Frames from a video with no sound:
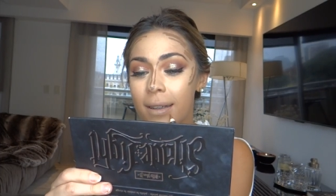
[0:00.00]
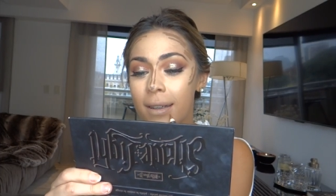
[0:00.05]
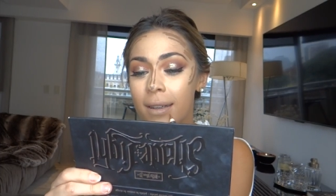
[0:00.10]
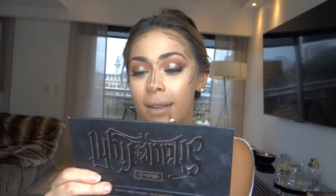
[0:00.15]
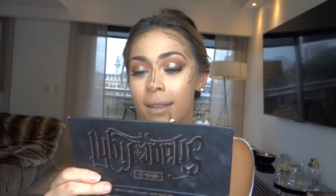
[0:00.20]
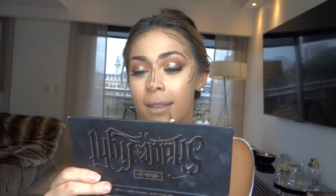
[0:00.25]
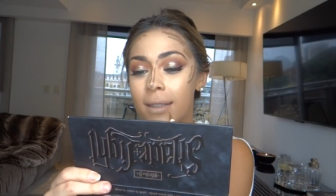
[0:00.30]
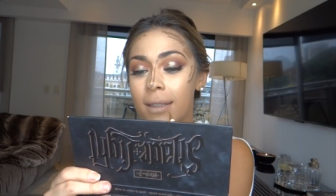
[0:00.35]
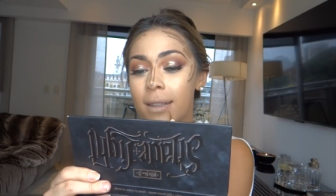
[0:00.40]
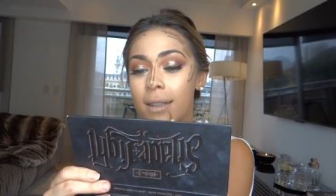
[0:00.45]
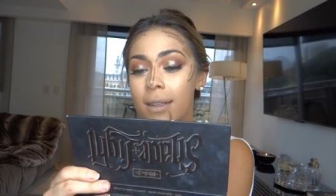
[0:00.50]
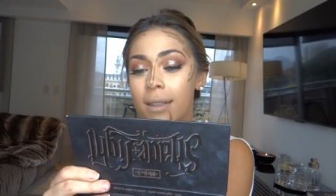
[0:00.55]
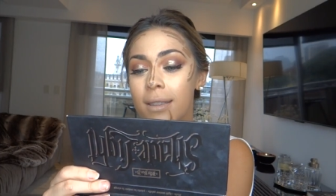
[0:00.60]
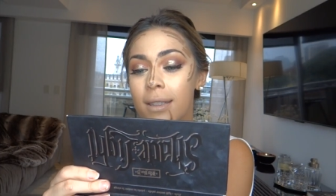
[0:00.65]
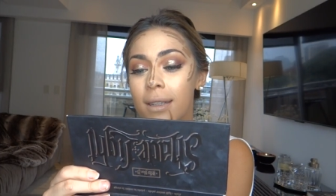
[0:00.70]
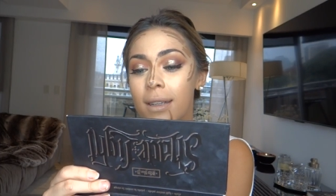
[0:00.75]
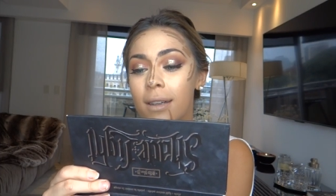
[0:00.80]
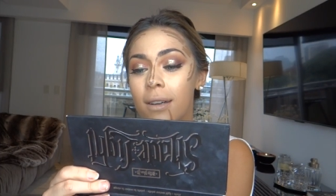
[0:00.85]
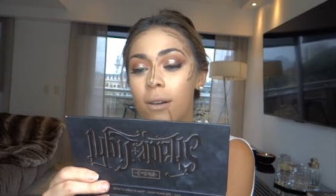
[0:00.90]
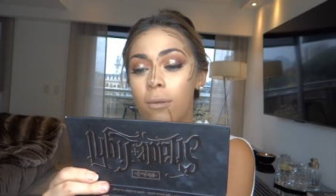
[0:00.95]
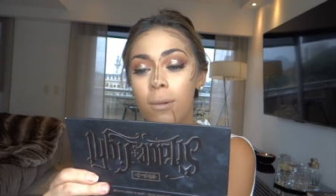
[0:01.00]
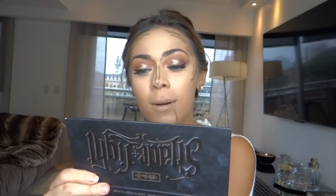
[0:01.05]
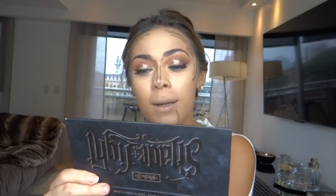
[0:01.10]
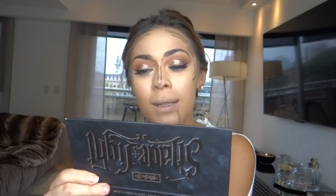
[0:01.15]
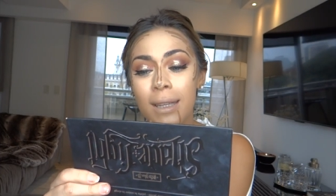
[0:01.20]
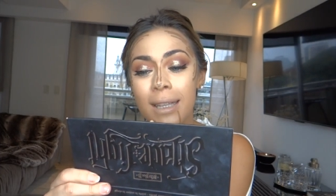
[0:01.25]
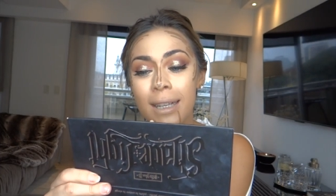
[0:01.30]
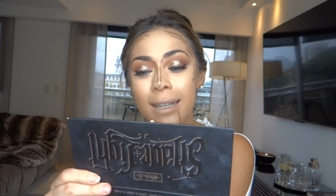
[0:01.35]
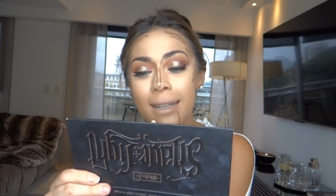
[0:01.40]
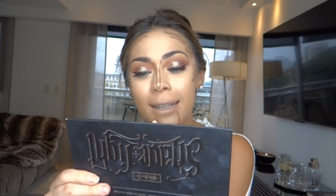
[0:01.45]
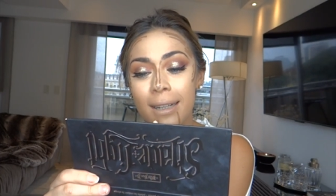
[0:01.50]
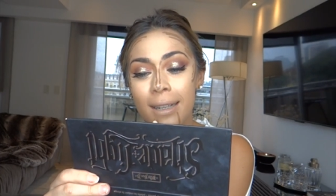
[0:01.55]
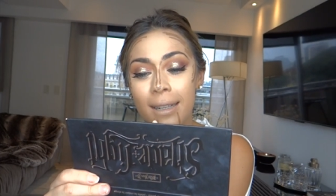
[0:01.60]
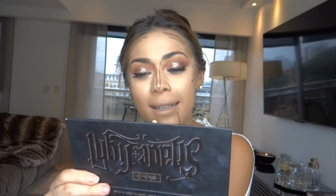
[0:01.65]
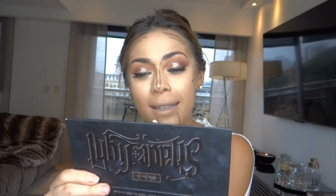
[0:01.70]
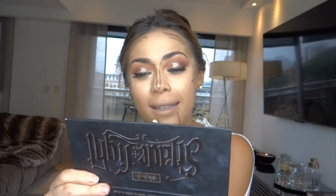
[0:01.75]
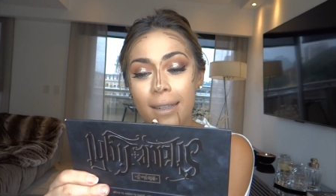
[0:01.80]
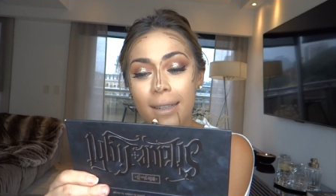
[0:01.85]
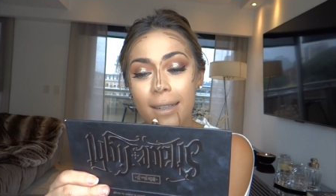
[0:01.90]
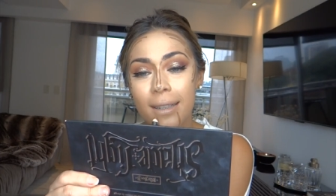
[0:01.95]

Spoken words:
I'm just gonna take one line